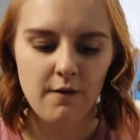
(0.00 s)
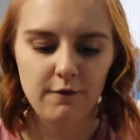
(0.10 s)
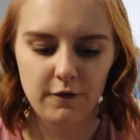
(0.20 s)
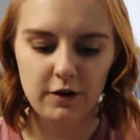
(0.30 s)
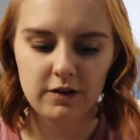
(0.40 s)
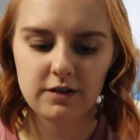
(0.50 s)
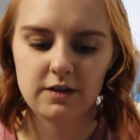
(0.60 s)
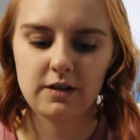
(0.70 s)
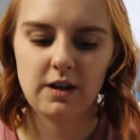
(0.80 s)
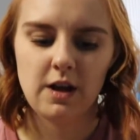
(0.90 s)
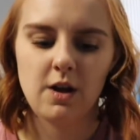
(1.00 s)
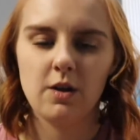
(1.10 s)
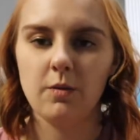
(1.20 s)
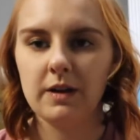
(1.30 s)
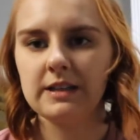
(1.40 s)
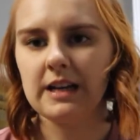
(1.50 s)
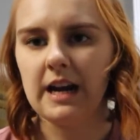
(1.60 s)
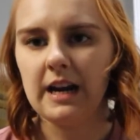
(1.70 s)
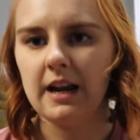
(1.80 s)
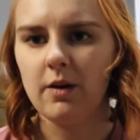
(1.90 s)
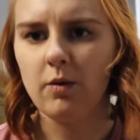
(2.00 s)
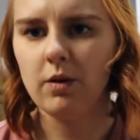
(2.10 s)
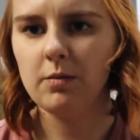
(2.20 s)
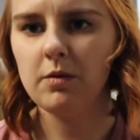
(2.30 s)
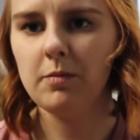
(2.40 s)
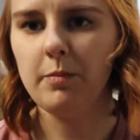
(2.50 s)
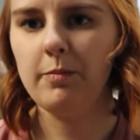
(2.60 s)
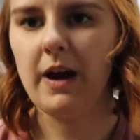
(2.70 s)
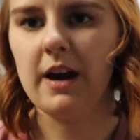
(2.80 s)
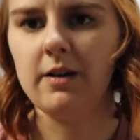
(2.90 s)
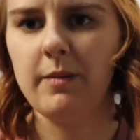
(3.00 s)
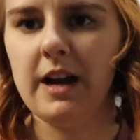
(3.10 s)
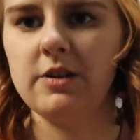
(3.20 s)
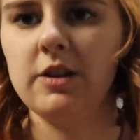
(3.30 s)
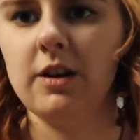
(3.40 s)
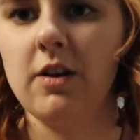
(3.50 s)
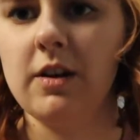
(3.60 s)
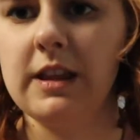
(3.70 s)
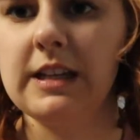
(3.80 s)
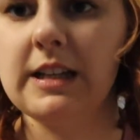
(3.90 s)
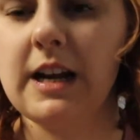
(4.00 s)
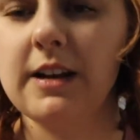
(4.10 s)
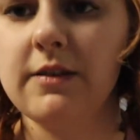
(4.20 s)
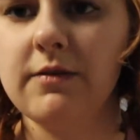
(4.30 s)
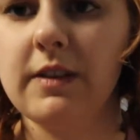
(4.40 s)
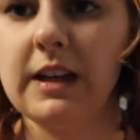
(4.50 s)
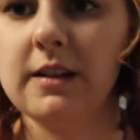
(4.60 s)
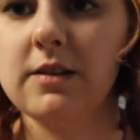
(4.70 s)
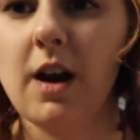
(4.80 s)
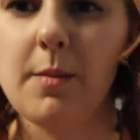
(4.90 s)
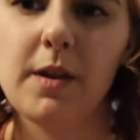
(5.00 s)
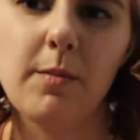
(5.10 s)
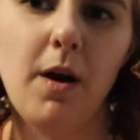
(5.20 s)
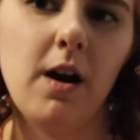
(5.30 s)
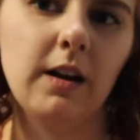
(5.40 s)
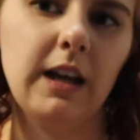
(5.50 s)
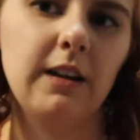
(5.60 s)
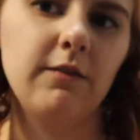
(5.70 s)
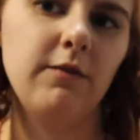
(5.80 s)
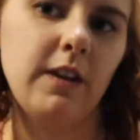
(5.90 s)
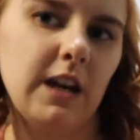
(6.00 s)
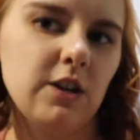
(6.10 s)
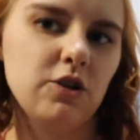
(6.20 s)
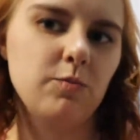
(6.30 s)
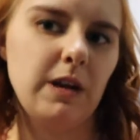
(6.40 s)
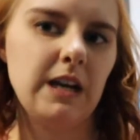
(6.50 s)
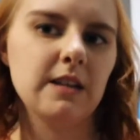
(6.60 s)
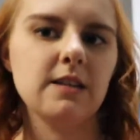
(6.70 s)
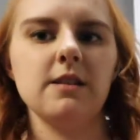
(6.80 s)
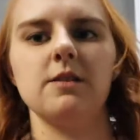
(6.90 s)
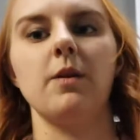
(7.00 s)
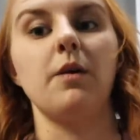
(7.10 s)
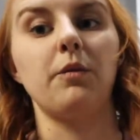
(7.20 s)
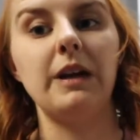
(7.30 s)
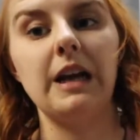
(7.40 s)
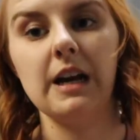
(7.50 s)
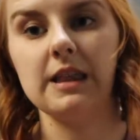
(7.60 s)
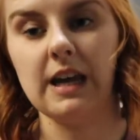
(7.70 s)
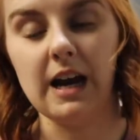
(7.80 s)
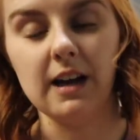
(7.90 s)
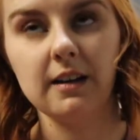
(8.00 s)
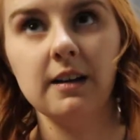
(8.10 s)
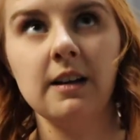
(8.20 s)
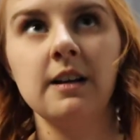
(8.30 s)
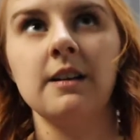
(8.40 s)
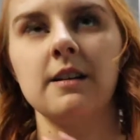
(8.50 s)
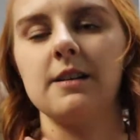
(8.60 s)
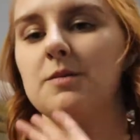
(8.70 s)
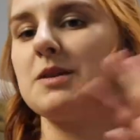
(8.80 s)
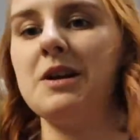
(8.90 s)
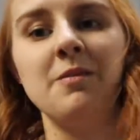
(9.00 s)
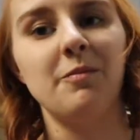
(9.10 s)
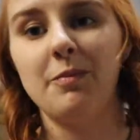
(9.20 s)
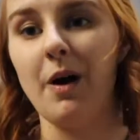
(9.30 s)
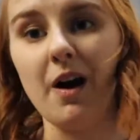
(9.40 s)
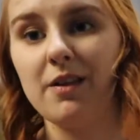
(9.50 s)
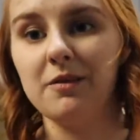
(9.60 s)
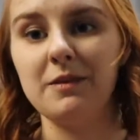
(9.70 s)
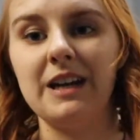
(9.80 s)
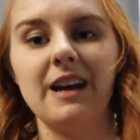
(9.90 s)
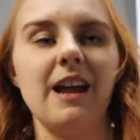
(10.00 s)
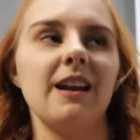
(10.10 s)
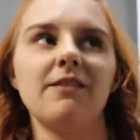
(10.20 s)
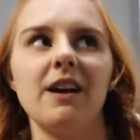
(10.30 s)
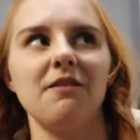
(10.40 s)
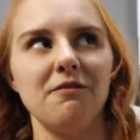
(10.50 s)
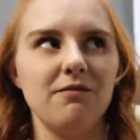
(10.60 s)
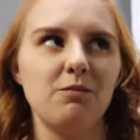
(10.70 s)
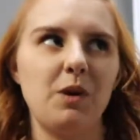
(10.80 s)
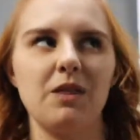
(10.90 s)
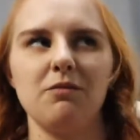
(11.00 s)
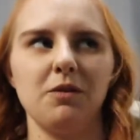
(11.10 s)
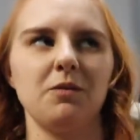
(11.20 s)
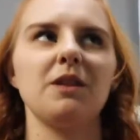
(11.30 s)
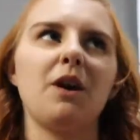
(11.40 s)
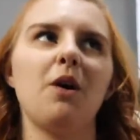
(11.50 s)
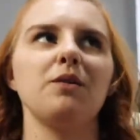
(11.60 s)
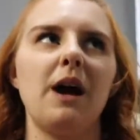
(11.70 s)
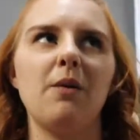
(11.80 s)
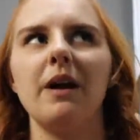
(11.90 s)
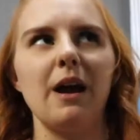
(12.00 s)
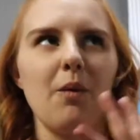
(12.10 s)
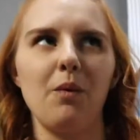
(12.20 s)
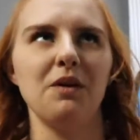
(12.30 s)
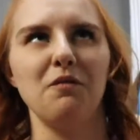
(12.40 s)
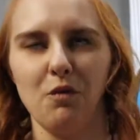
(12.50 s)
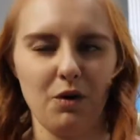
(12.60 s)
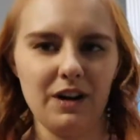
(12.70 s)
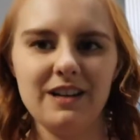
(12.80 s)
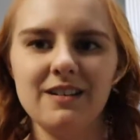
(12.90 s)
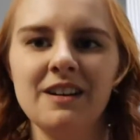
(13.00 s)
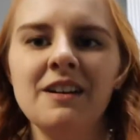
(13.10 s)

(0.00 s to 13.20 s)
First, the one side had horrible pattern matching on this kind of like top of the pocket finish piece, so I recut that because it was going to bother me, and if I went through with the coat that way, I wouldn't have worn it.